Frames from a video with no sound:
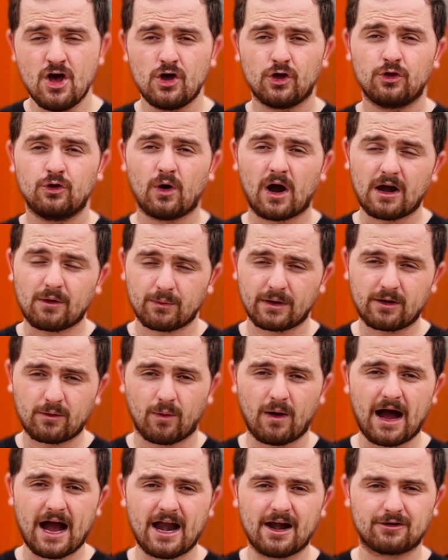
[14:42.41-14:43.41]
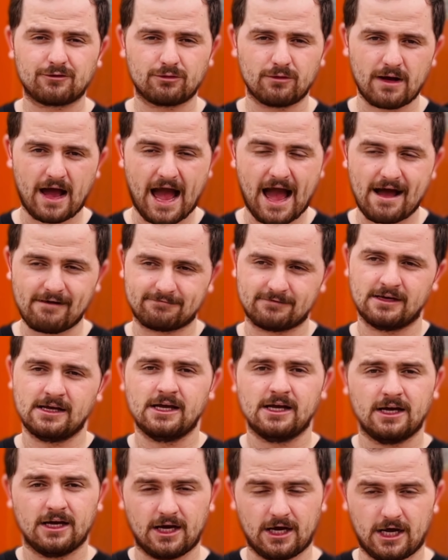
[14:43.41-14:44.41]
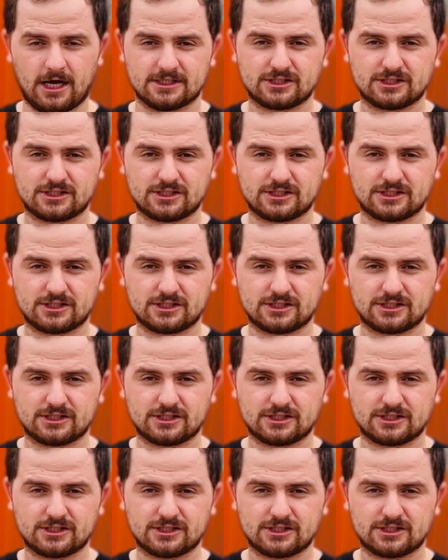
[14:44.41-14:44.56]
you are required to have uh,